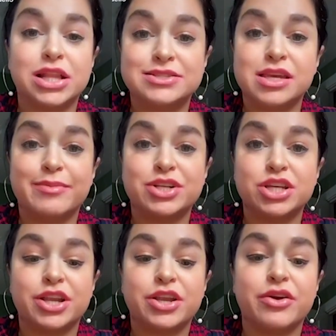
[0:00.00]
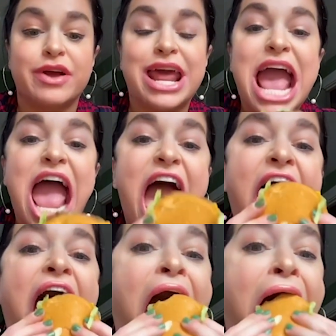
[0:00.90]
to having a big mouth. I
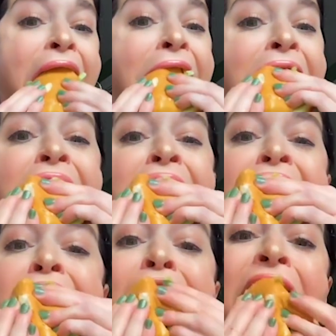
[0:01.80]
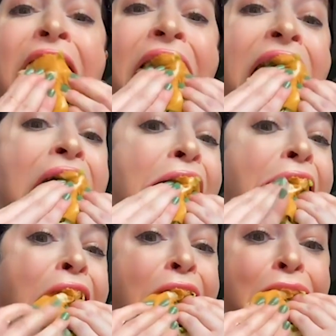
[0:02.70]
can eat a lot of food, like, you know, if
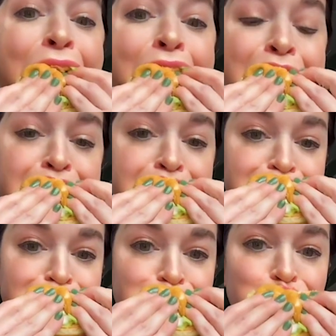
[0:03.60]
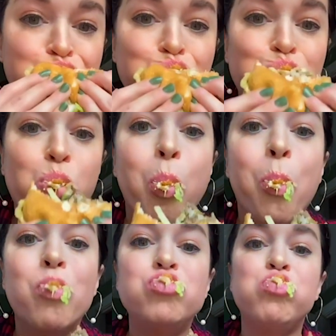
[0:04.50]
I eat a sandwich or burrito, like I can get
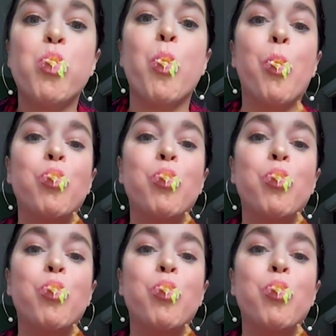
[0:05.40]
everything in one